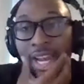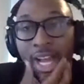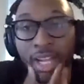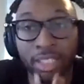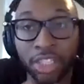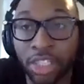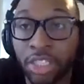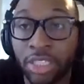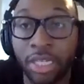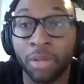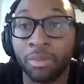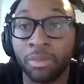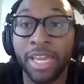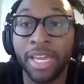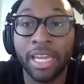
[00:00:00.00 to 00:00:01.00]
Just
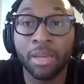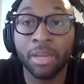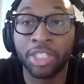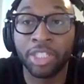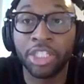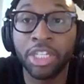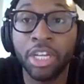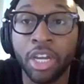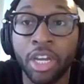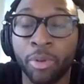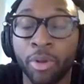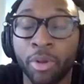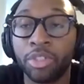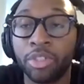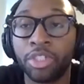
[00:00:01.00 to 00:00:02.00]
taking a machine gun
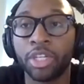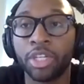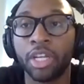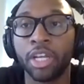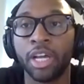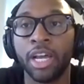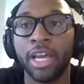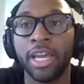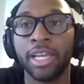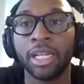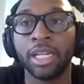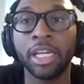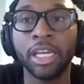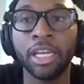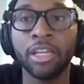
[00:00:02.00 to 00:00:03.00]
approach
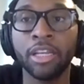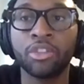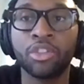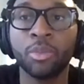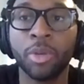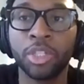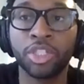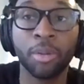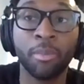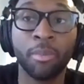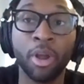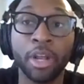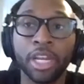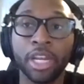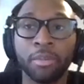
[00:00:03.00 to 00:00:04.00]
and leaning too much on
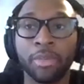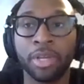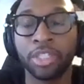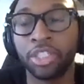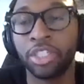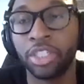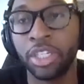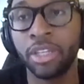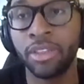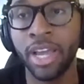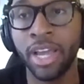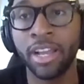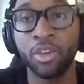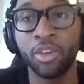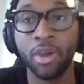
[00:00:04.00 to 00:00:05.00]
marketing messaging
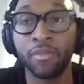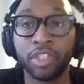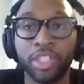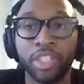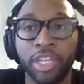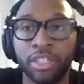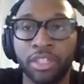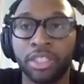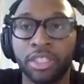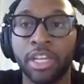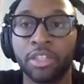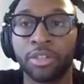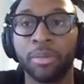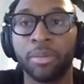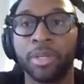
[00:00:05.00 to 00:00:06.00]
that you haven't changed to
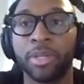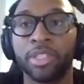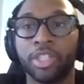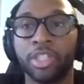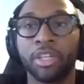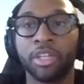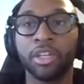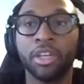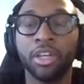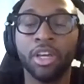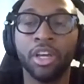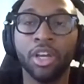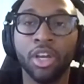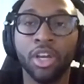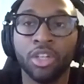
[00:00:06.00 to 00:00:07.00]
sales ready messaging.
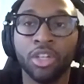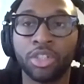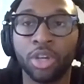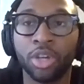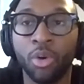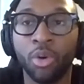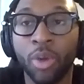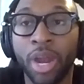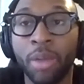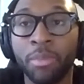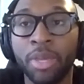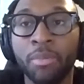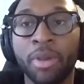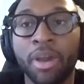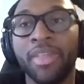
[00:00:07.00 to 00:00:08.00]
So what I
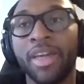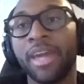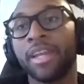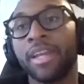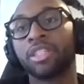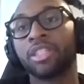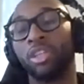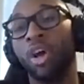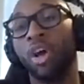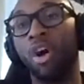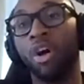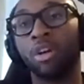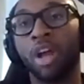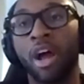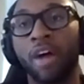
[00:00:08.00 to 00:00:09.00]
mean by that is
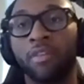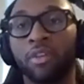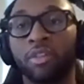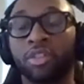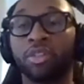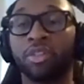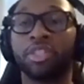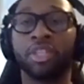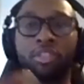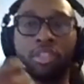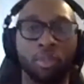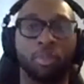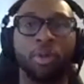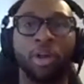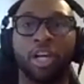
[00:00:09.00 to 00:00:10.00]
long novels you send to
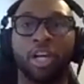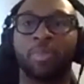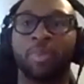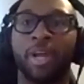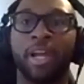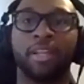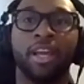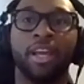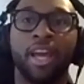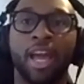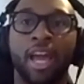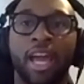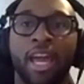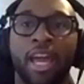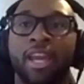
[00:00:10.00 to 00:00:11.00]
the prospect
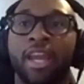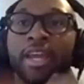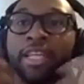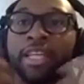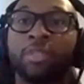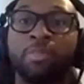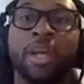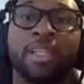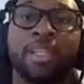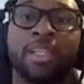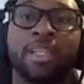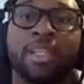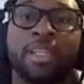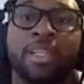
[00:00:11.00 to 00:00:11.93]
and expecting the